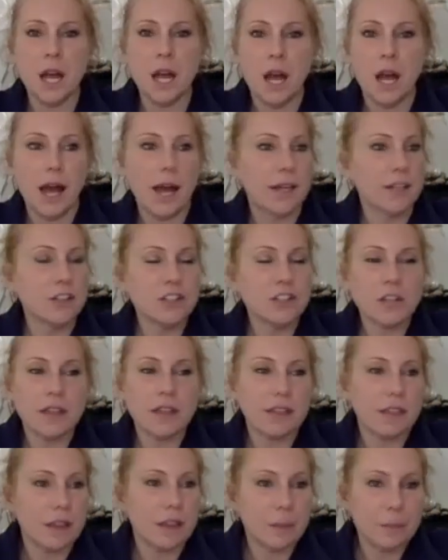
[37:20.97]
and
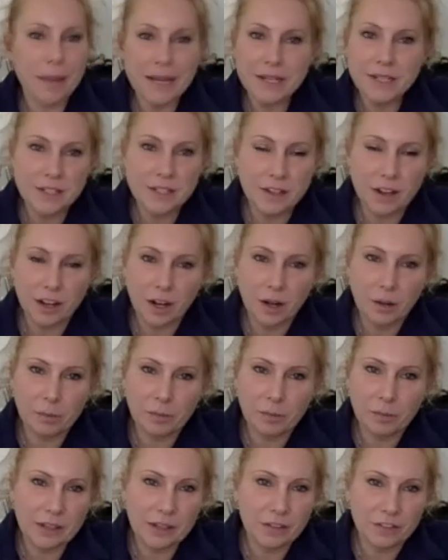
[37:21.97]
painted up.
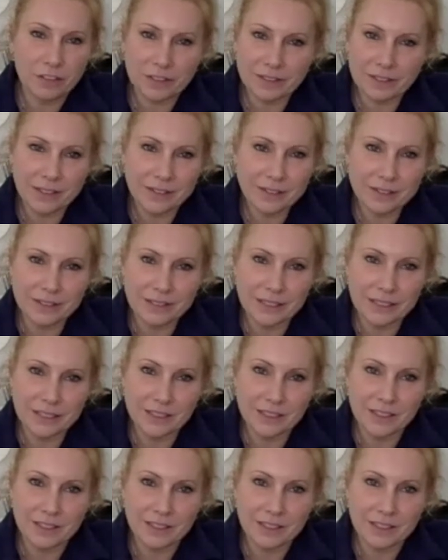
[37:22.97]
They look fantastic.